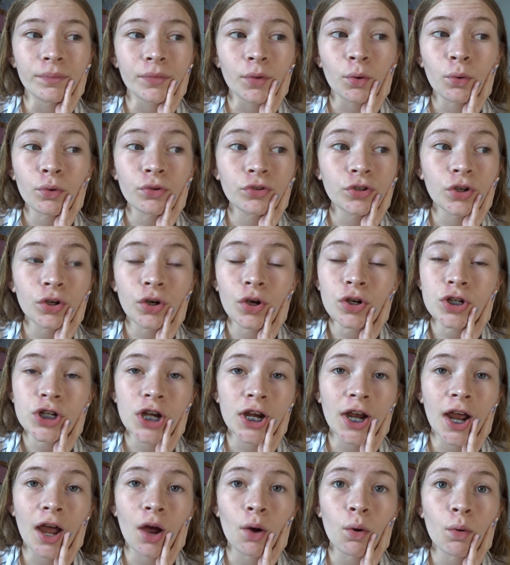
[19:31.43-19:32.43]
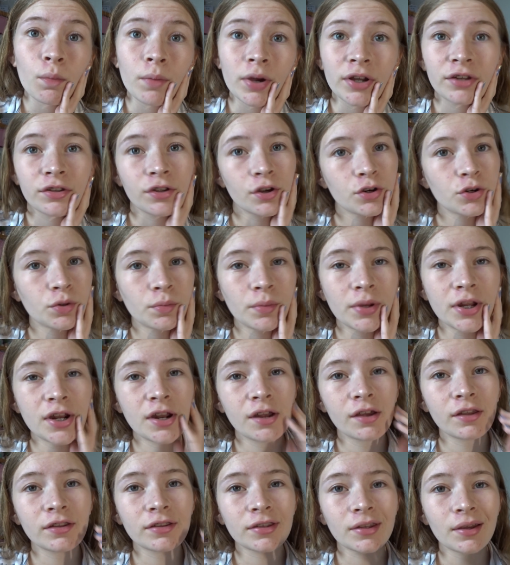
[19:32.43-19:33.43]
Also, go check out all my social
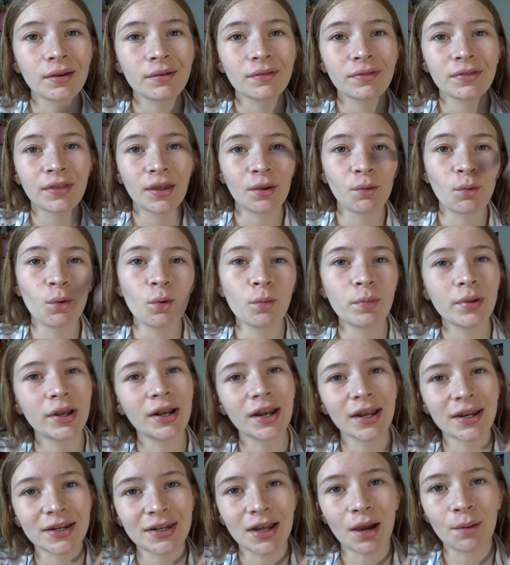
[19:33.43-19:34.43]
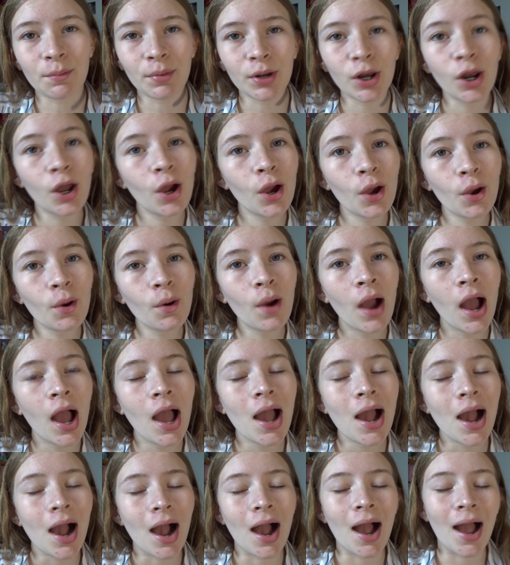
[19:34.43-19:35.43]
medias. They will all be linked down below.
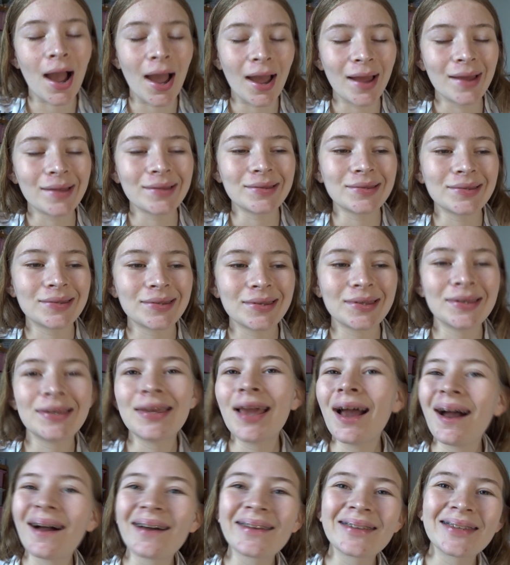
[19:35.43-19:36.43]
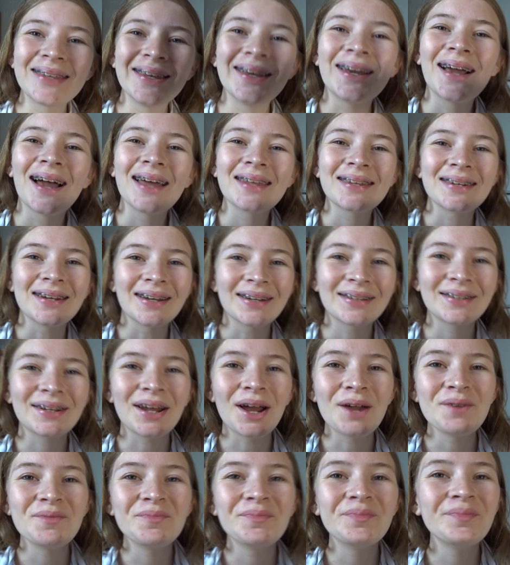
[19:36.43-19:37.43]
And yeah, I'll see you guys next
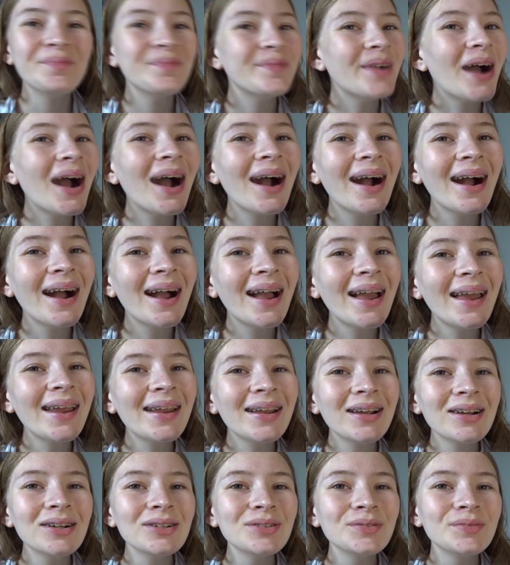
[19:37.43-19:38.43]
time. Bye.